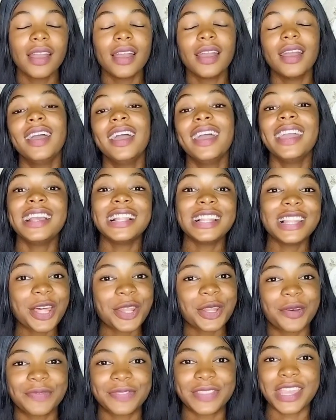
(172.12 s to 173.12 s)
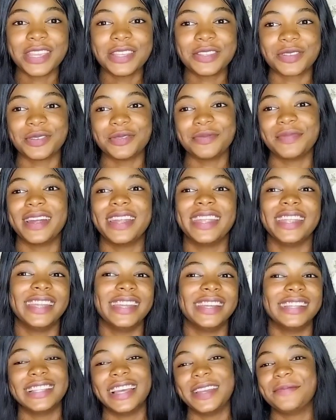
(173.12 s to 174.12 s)
a lot of things on my head
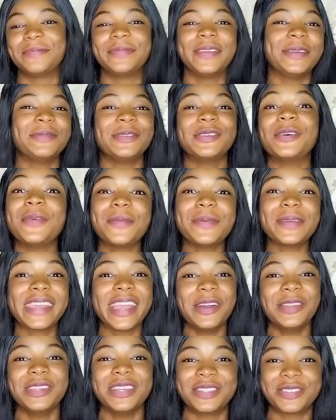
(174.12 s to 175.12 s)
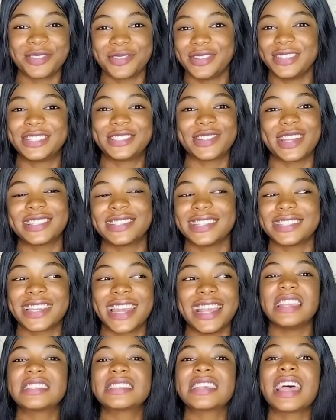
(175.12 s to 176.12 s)
like baby or oh, baby girl need to re-strategize
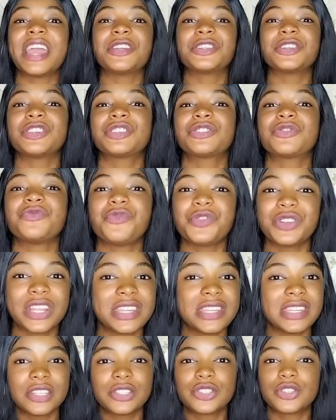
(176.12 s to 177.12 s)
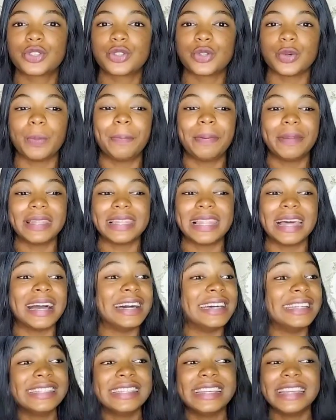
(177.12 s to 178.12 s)
i just really need to plan
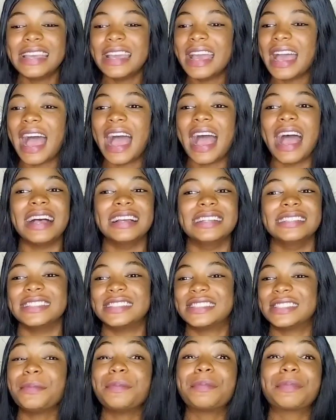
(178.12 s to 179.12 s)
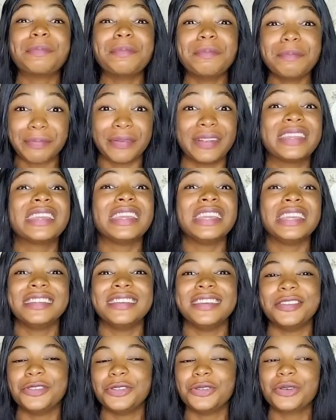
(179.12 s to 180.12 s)
and bring in a new
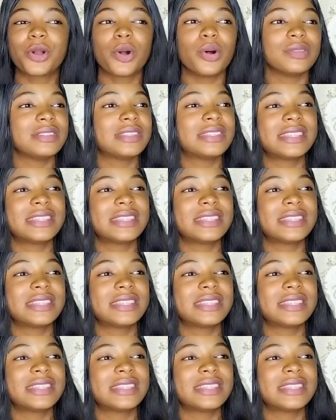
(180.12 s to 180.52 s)
concept.